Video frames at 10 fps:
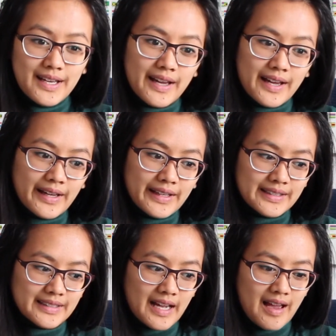
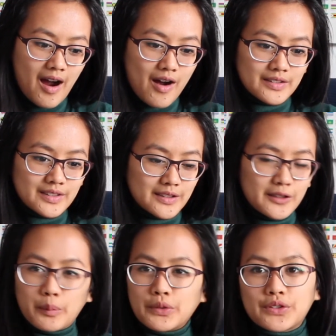and I
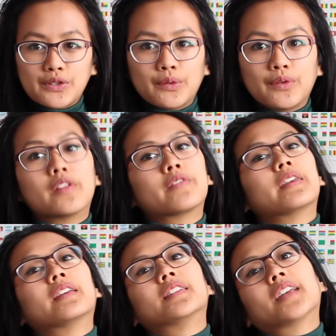still pursue the
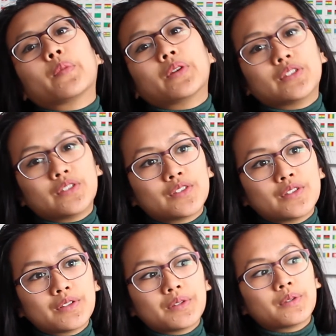things I want to
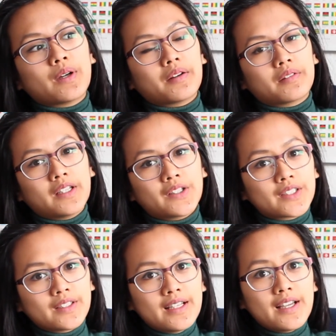do. I
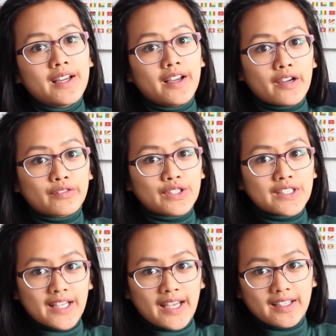read every
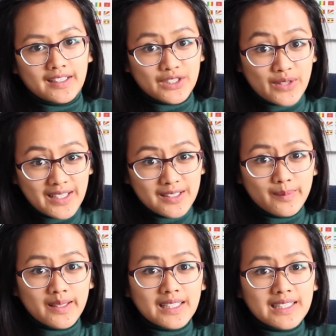day, I try to
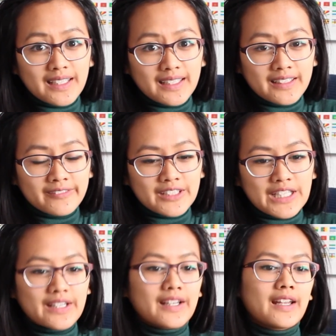meditate every
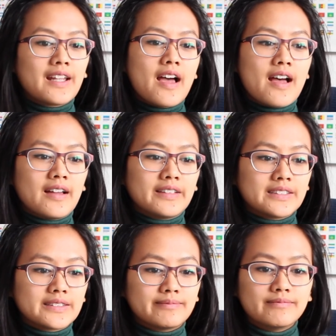day,
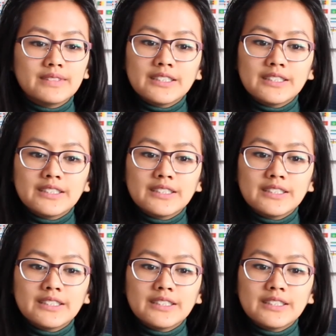and